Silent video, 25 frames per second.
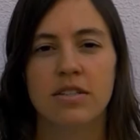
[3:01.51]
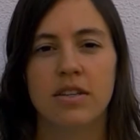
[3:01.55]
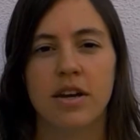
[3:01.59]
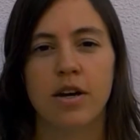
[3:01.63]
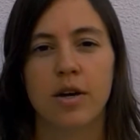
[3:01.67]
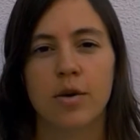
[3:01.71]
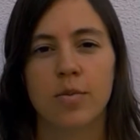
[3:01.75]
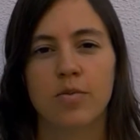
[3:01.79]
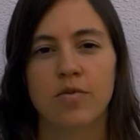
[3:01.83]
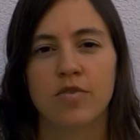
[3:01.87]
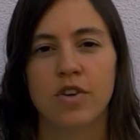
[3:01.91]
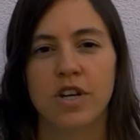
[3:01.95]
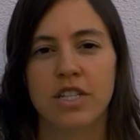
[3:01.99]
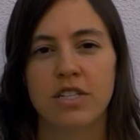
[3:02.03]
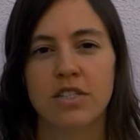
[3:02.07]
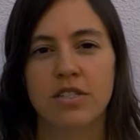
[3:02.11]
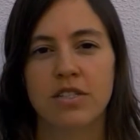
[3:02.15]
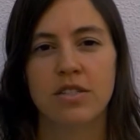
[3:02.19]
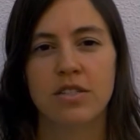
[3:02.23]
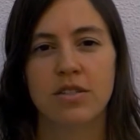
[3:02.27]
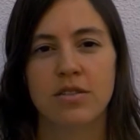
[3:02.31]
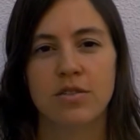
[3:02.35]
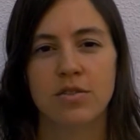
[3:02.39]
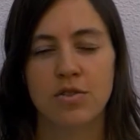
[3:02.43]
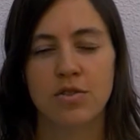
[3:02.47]
help find
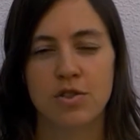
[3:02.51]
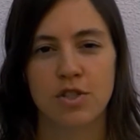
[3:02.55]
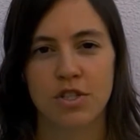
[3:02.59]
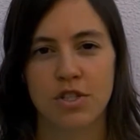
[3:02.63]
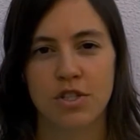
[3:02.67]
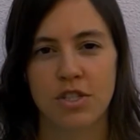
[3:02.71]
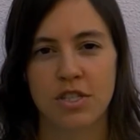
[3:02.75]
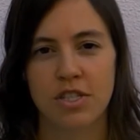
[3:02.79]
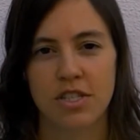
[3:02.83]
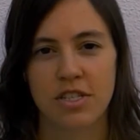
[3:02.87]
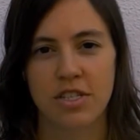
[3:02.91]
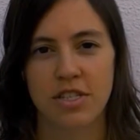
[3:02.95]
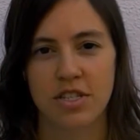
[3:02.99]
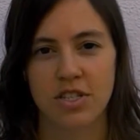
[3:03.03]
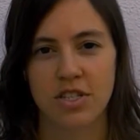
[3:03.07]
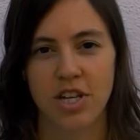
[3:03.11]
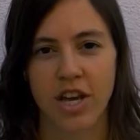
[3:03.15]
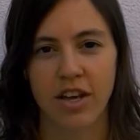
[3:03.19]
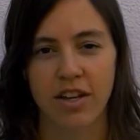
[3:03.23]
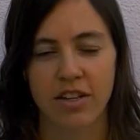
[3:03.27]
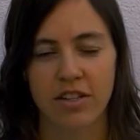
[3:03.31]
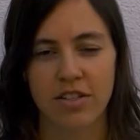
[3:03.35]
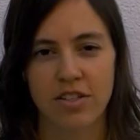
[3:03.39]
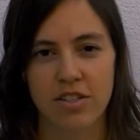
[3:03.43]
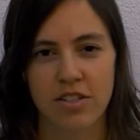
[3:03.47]
solutions to the
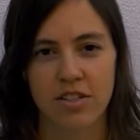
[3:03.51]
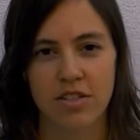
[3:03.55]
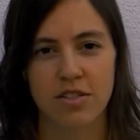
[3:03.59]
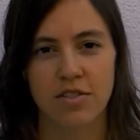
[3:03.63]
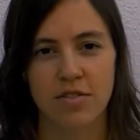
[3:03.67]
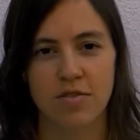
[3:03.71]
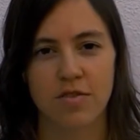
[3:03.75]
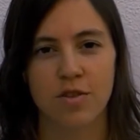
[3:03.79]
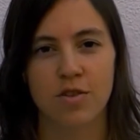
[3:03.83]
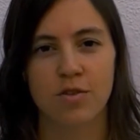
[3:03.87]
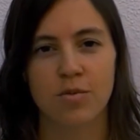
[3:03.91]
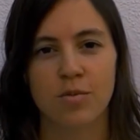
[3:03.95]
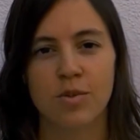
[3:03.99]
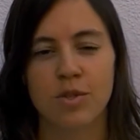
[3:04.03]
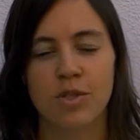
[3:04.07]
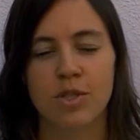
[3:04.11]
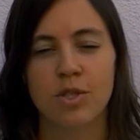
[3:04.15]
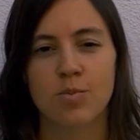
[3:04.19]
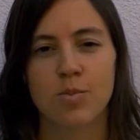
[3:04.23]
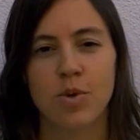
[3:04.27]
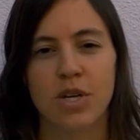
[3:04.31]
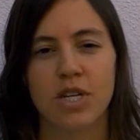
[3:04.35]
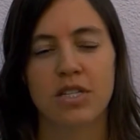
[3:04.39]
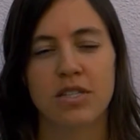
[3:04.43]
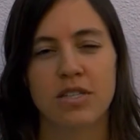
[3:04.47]
challenges of human
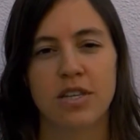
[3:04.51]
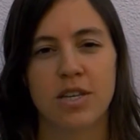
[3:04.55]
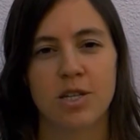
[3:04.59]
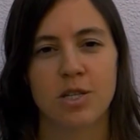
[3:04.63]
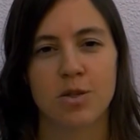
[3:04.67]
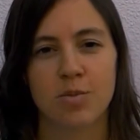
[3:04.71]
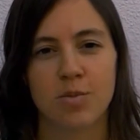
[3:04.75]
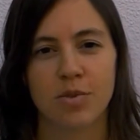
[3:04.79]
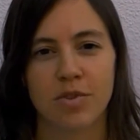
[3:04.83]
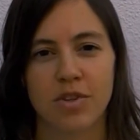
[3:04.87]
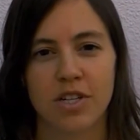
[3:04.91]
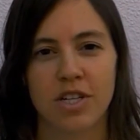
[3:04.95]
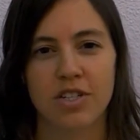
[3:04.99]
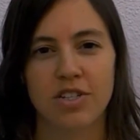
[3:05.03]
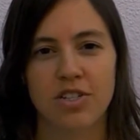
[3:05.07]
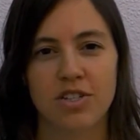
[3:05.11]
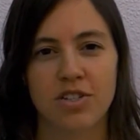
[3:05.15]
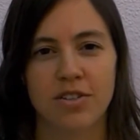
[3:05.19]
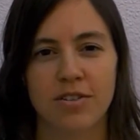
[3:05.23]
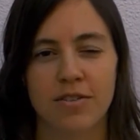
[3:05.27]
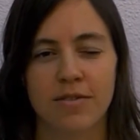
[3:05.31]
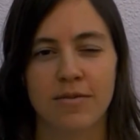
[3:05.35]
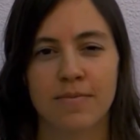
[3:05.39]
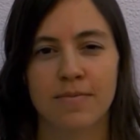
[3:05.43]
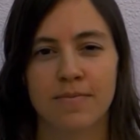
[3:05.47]
space
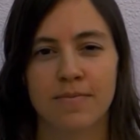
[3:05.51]
exploration,